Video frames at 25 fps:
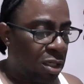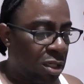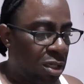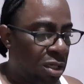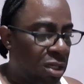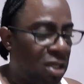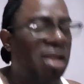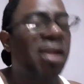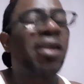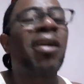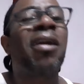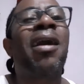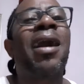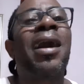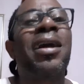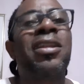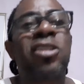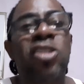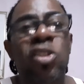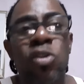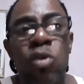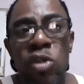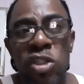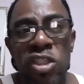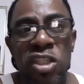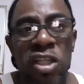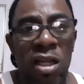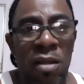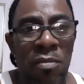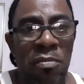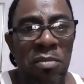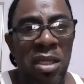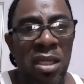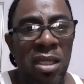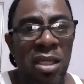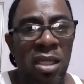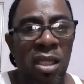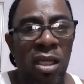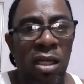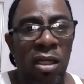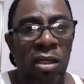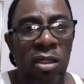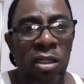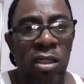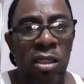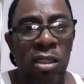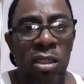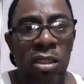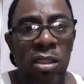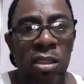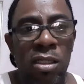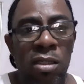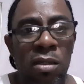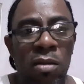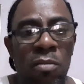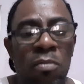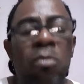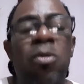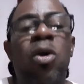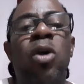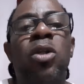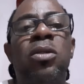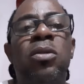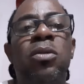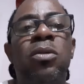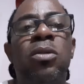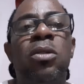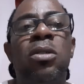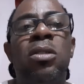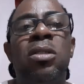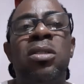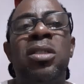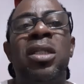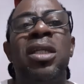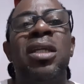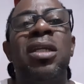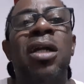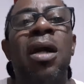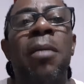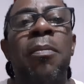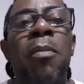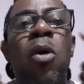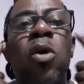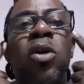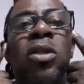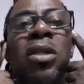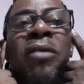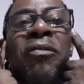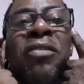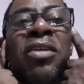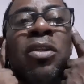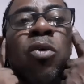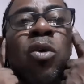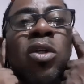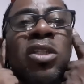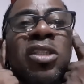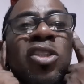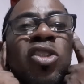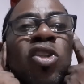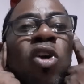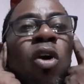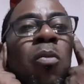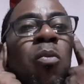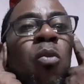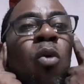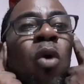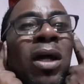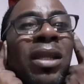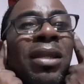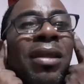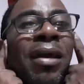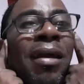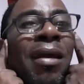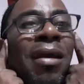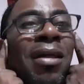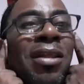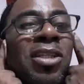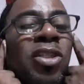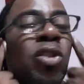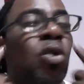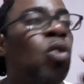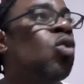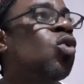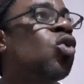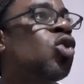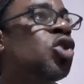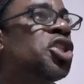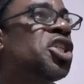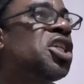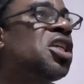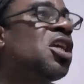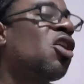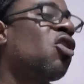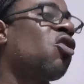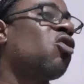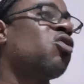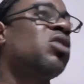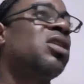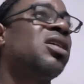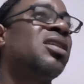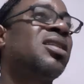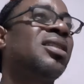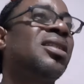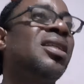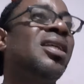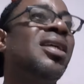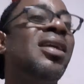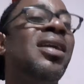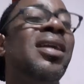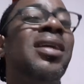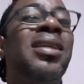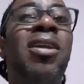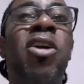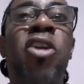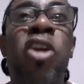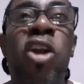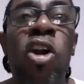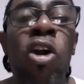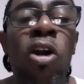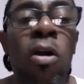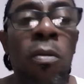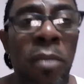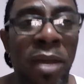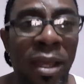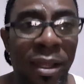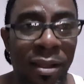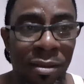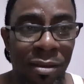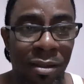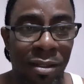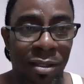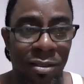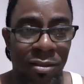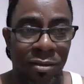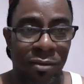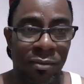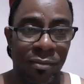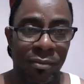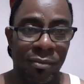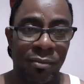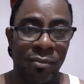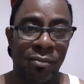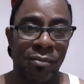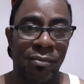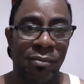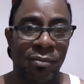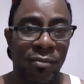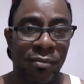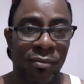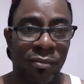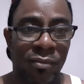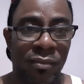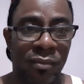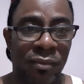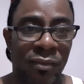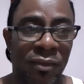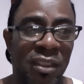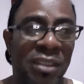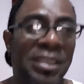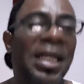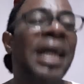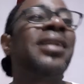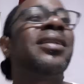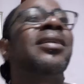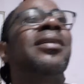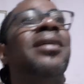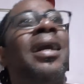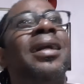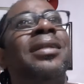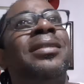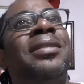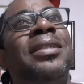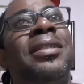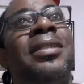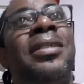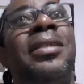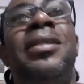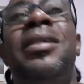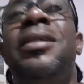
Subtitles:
they're on social media. But think about if it was someone else who she only see in her comment. John Gotti,